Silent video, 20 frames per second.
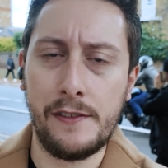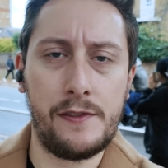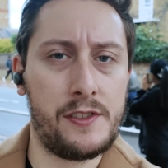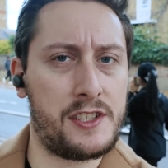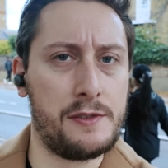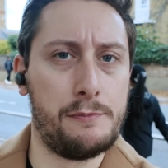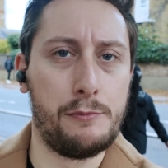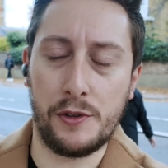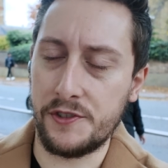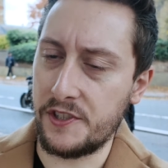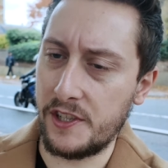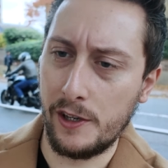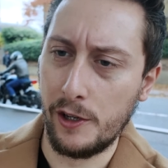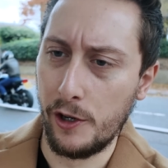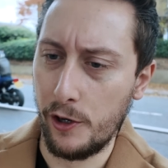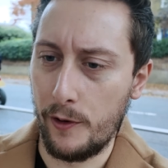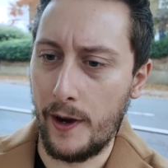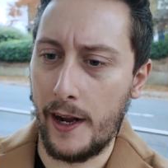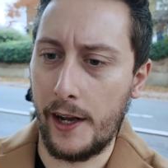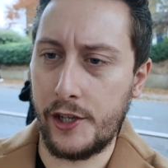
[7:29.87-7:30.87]
for some Mossy
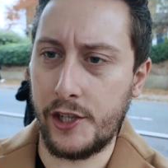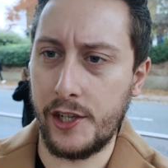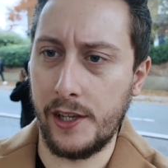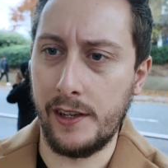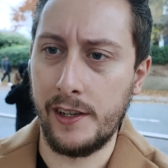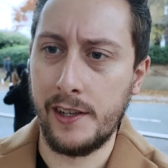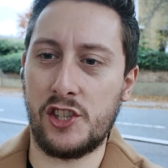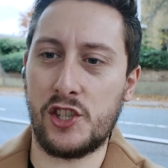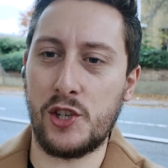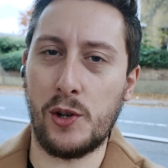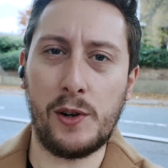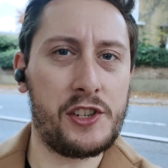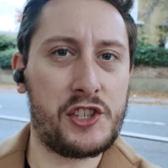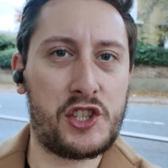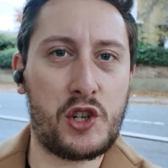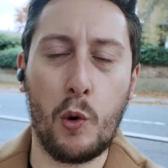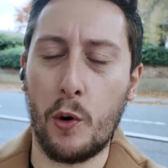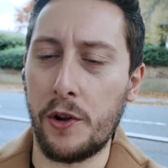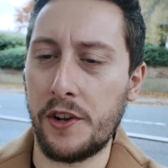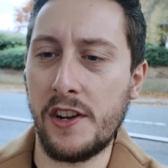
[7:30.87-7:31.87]
Lure action. A solid
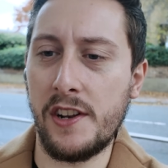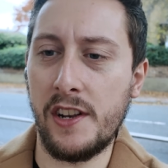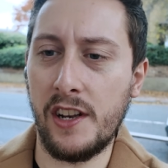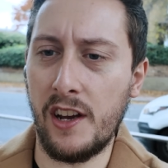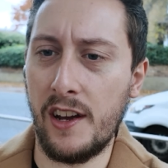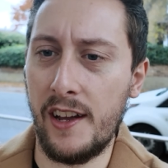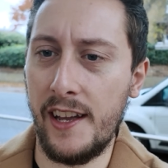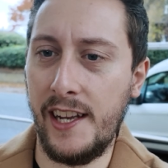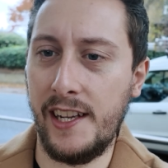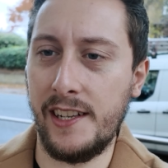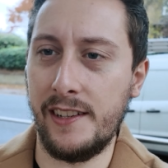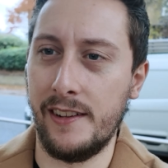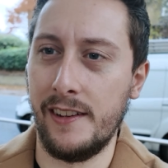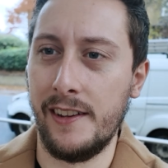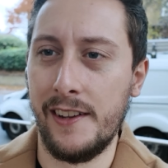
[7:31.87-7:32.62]
squad of 9,